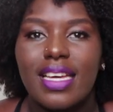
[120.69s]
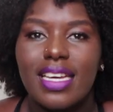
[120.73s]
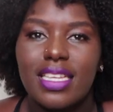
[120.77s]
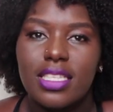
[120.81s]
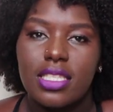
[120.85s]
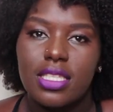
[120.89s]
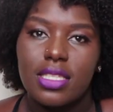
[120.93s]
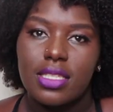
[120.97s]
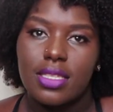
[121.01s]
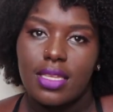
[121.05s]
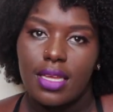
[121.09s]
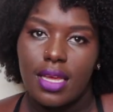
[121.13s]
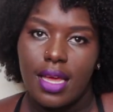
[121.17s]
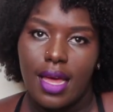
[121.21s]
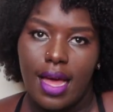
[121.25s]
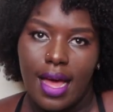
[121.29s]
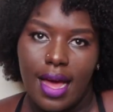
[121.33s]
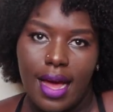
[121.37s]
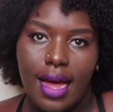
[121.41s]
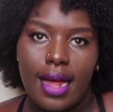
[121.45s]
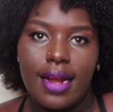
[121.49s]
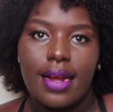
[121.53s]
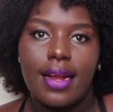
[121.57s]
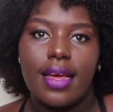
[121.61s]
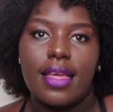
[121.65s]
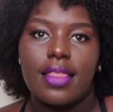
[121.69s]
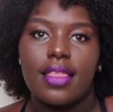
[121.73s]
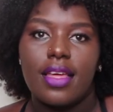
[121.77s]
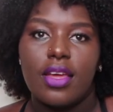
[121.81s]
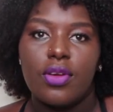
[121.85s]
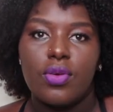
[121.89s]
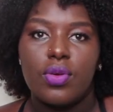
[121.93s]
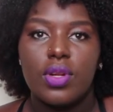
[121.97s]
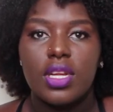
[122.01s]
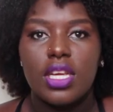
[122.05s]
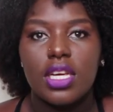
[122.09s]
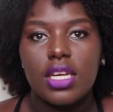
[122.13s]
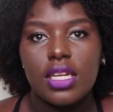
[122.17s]
That's another
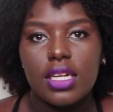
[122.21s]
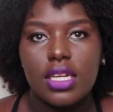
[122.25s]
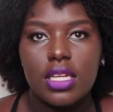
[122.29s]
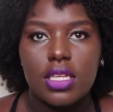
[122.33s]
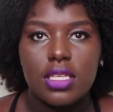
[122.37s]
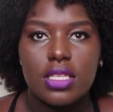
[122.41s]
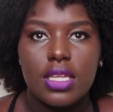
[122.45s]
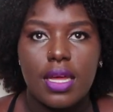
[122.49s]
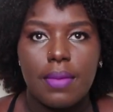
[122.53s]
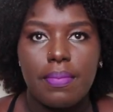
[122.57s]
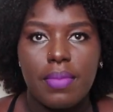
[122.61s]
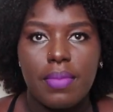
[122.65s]
uniqueness